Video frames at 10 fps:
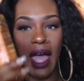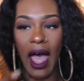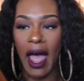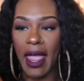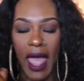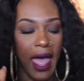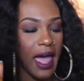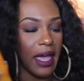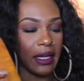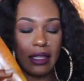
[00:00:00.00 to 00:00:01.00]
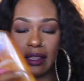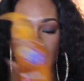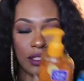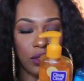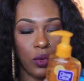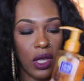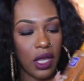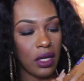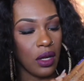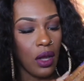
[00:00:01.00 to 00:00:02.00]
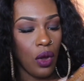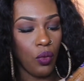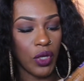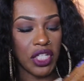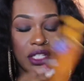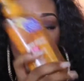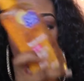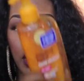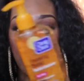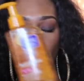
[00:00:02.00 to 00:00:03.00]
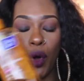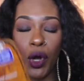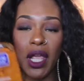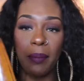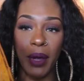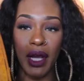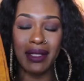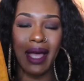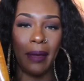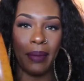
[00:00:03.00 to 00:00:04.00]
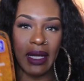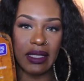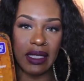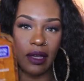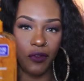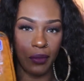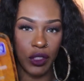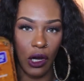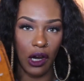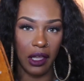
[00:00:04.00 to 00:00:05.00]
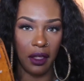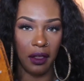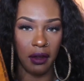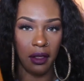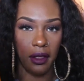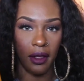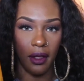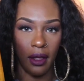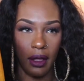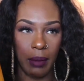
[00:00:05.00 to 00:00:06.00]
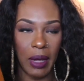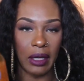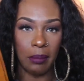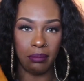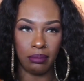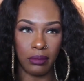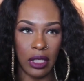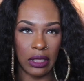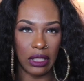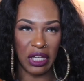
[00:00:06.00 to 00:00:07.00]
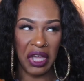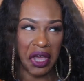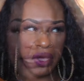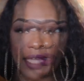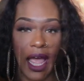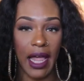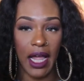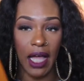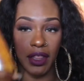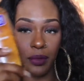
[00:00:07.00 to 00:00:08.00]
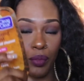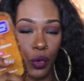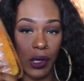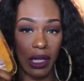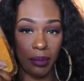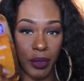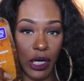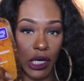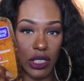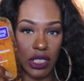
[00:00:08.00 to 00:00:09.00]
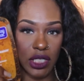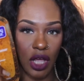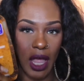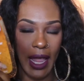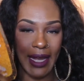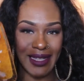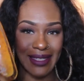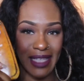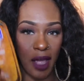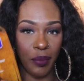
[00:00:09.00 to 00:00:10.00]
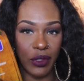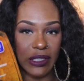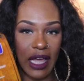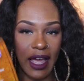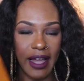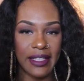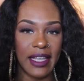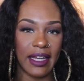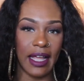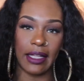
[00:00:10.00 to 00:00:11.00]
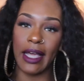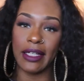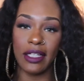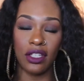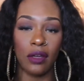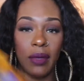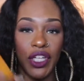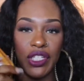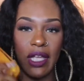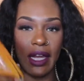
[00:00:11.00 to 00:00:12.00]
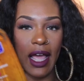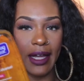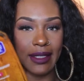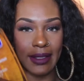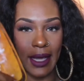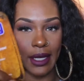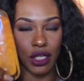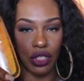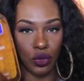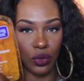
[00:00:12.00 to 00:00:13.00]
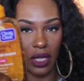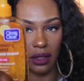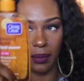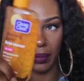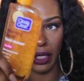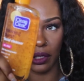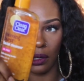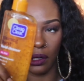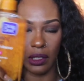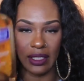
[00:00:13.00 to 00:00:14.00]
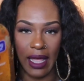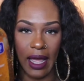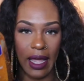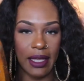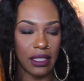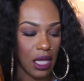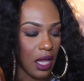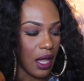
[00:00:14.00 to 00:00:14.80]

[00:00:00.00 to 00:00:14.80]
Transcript: I had this one, which is Morning, Morning Burst. I picked it up from Target about a month ago. I got the Morning Burst in a sample size and I liked it so much that I decided to get the bigger size,